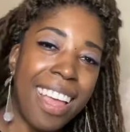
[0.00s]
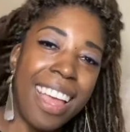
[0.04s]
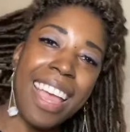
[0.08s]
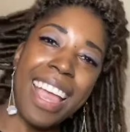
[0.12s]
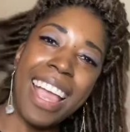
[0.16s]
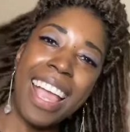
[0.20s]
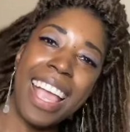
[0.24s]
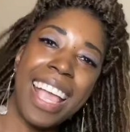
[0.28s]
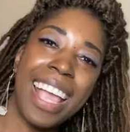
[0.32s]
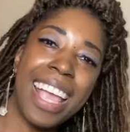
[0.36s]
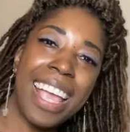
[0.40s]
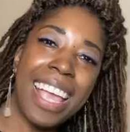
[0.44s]

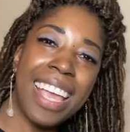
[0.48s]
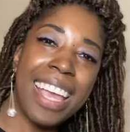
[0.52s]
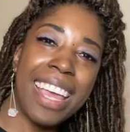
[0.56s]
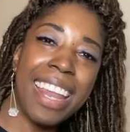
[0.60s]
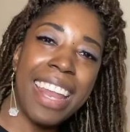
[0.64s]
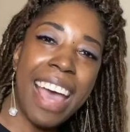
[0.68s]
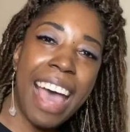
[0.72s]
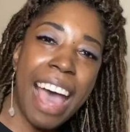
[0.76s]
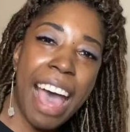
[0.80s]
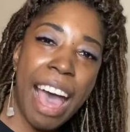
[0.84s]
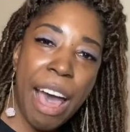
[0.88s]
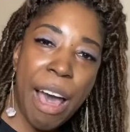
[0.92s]

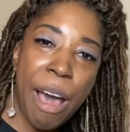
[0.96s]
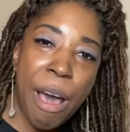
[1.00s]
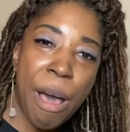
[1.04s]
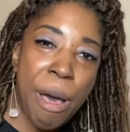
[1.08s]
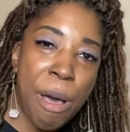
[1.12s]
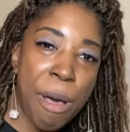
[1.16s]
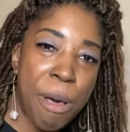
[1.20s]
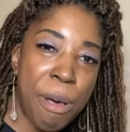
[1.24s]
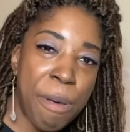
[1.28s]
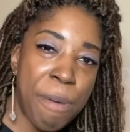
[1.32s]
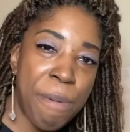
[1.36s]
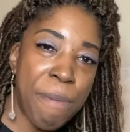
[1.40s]
And I
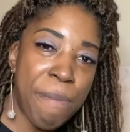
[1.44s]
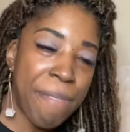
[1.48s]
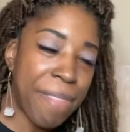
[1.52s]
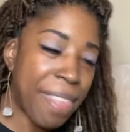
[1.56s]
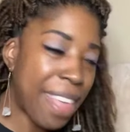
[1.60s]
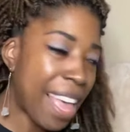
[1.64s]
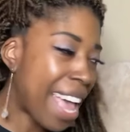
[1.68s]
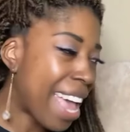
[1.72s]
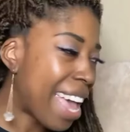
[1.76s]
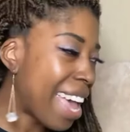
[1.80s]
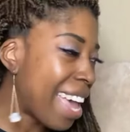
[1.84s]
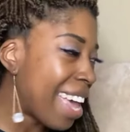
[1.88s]
hope
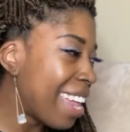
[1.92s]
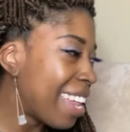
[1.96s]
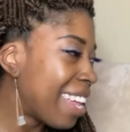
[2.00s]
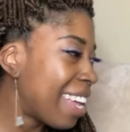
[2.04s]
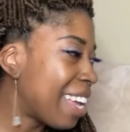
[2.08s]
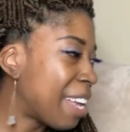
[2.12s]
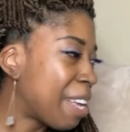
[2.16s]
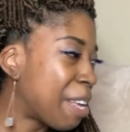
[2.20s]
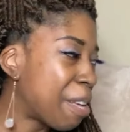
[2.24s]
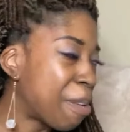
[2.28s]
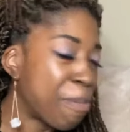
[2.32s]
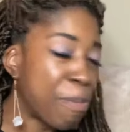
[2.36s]

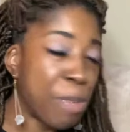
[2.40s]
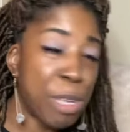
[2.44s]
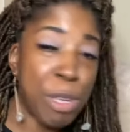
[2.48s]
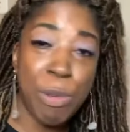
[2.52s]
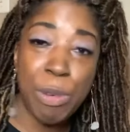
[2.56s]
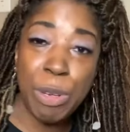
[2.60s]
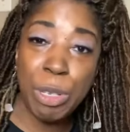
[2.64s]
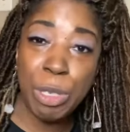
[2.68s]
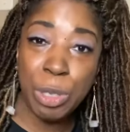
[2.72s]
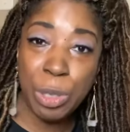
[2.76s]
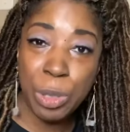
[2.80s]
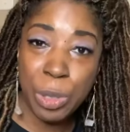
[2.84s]
that
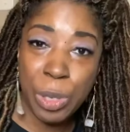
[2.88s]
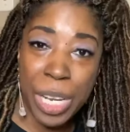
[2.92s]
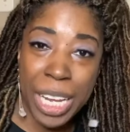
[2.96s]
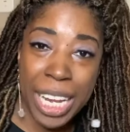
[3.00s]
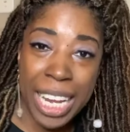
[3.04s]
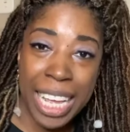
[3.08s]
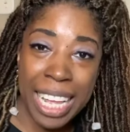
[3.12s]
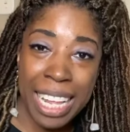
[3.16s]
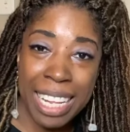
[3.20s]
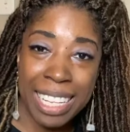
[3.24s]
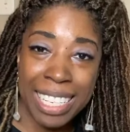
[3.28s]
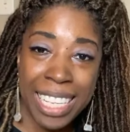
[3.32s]
you enjoyed
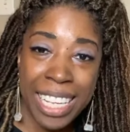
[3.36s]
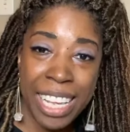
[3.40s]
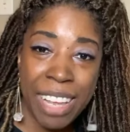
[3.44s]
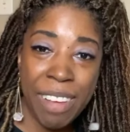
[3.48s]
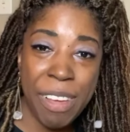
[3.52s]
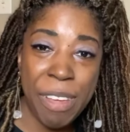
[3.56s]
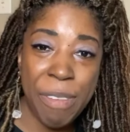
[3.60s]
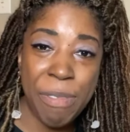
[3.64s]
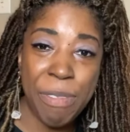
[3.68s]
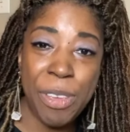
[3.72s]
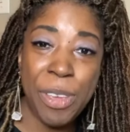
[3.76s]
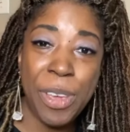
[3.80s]
it. So
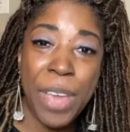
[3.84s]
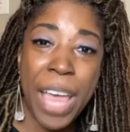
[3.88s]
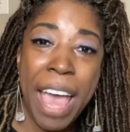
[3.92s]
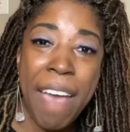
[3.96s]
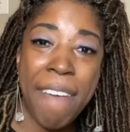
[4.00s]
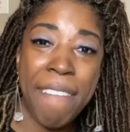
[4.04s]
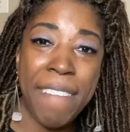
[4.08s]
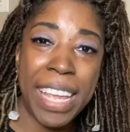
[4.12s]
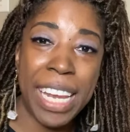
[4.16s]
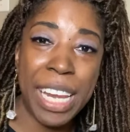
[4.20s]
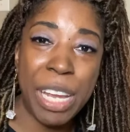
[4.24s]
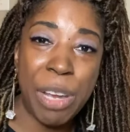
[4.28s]
if you
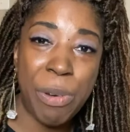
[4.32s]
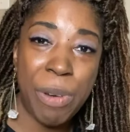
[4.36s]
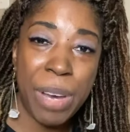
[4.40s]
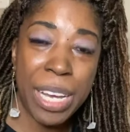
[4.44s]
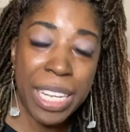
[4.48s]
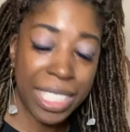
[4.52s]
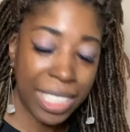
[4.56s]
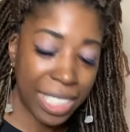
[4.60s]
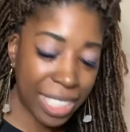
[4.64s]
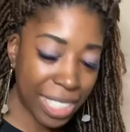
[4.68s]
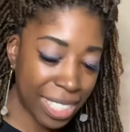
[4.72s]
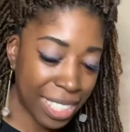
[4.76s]
have any
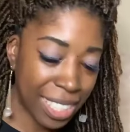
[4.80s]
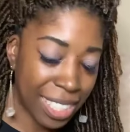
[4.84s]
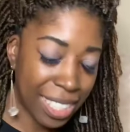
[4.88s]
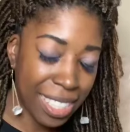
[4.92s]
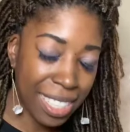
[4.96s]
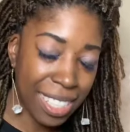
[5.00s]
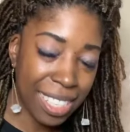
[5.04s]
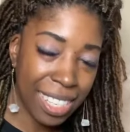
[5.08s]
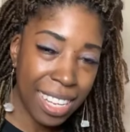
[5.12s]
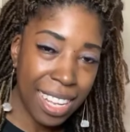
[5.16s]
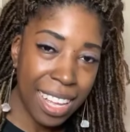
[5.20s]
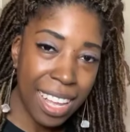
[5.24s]

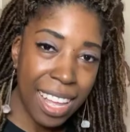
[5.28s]
questions,